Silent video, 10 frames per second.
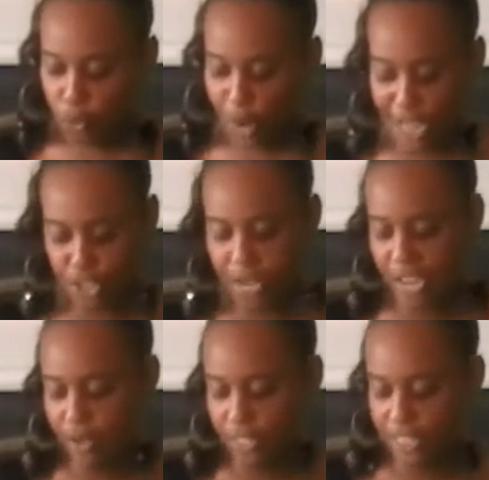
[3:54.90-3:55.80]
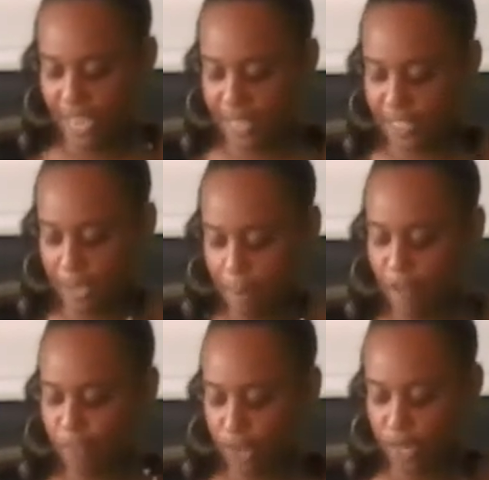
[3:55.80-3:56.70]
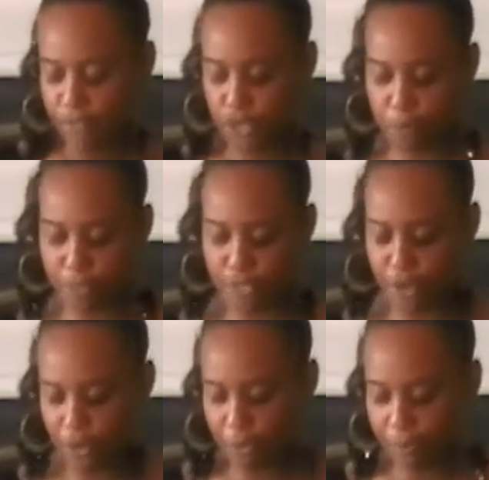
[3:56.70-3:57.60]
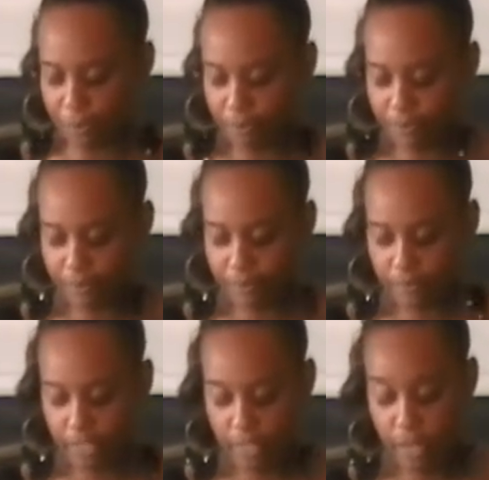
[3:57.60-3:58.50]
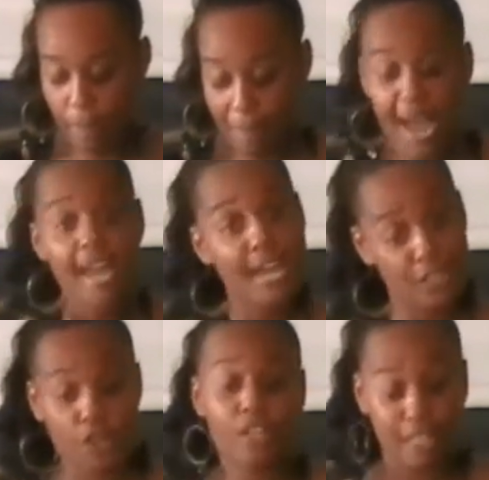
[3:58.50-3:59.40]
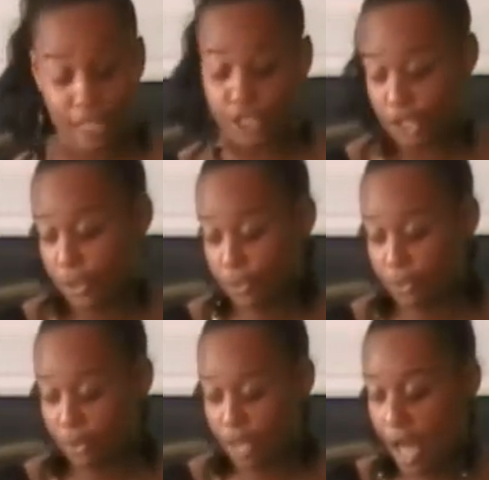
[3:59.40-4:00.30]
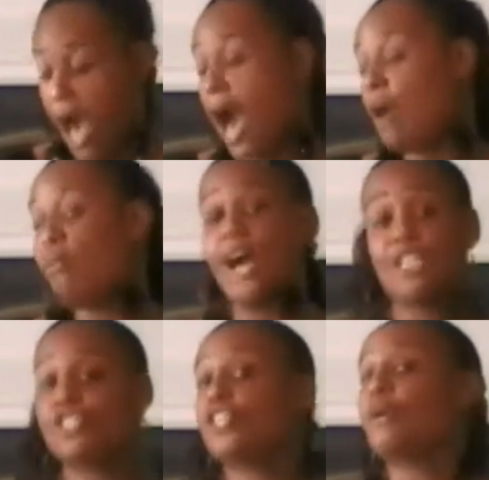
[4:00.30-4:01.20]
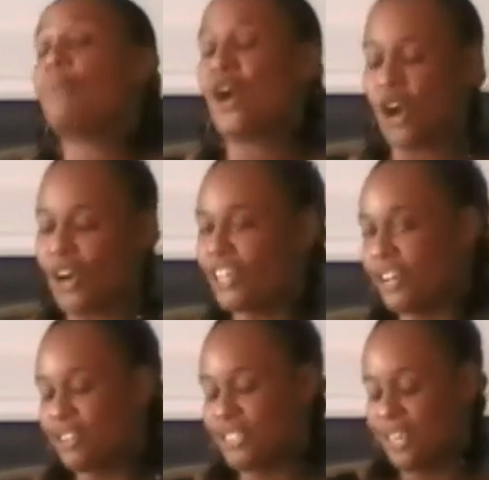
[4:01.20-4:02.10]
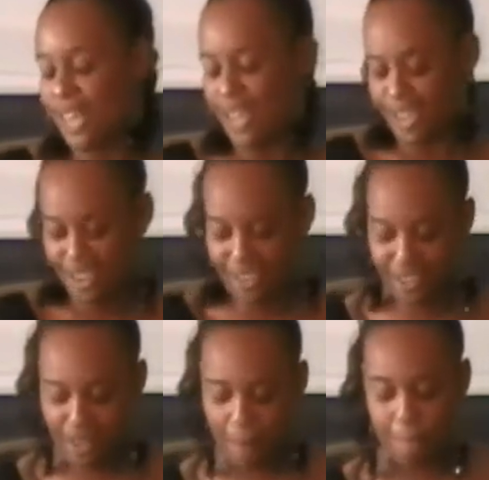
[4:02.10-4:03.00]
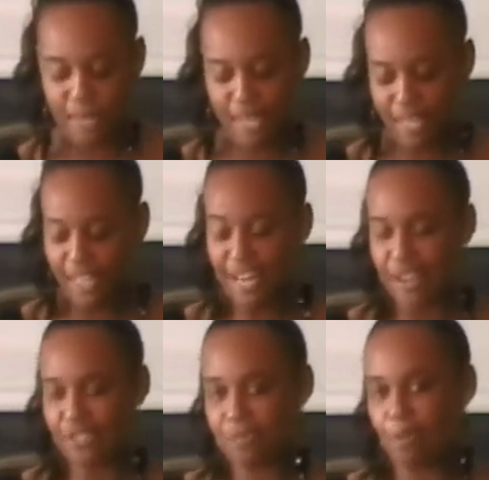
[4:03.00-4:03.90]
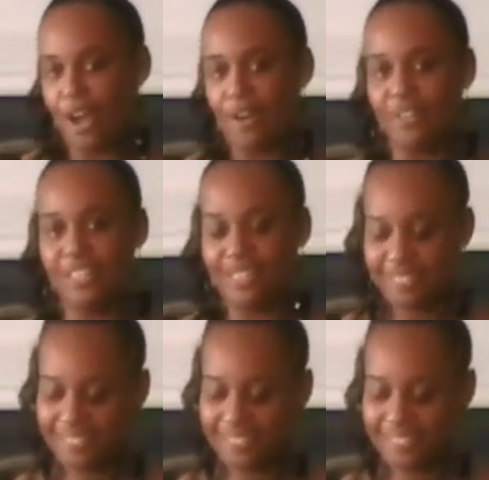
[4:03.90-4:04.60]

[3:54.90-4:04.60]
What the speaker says: Roger held his hands up in front of Super Soap. My hands are clean too. I washed them earlier today, Ben announced proudly.